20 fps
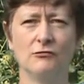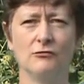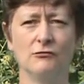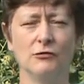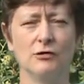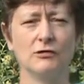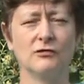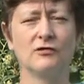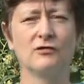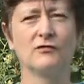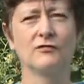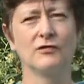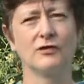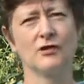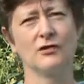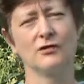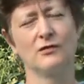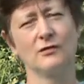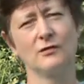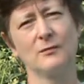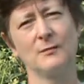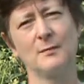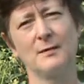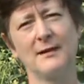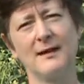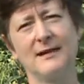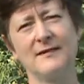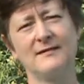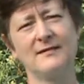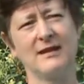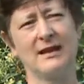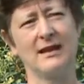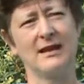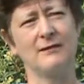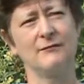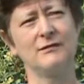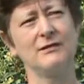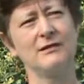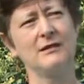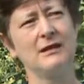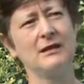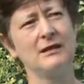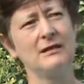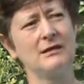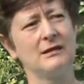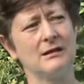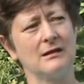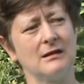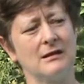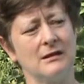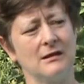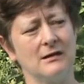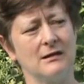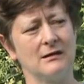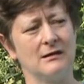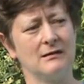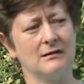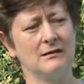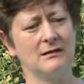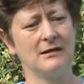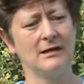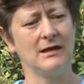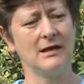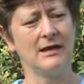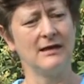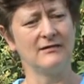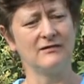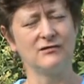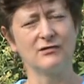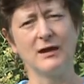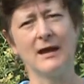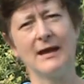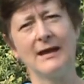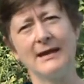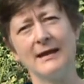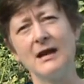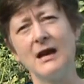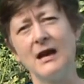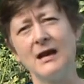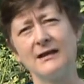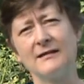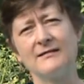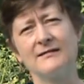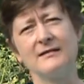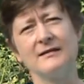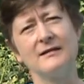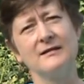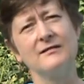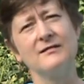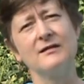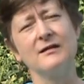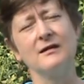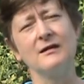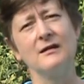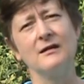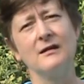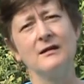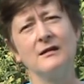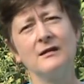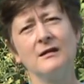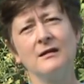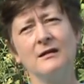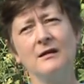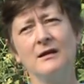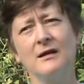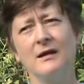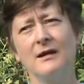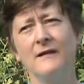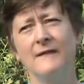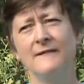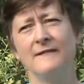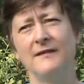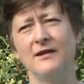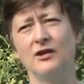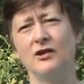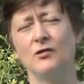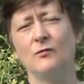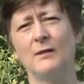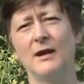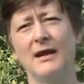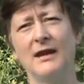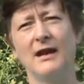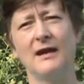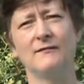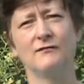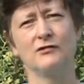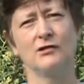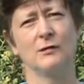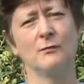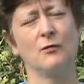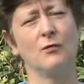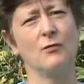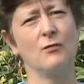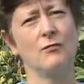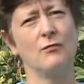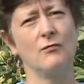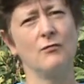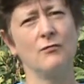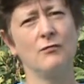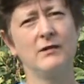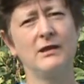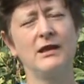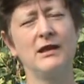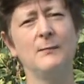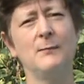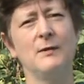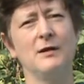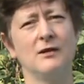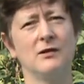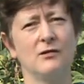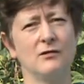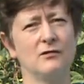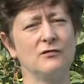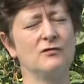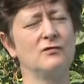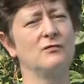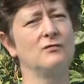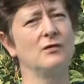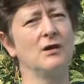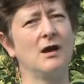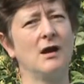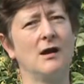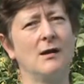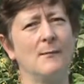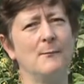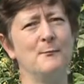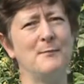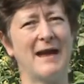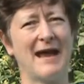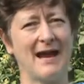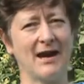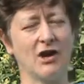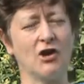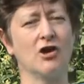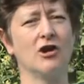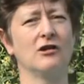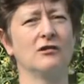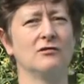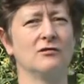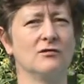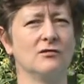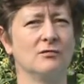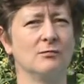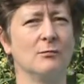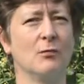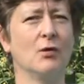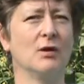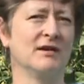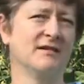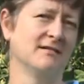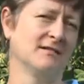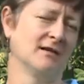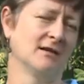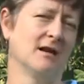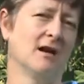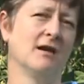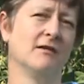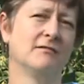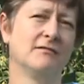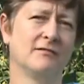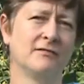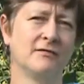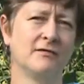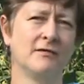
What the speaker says: roots for your plants. And I would think that as dry and hot as it is here, that you might have trouble keeping those bag gardens moist enough,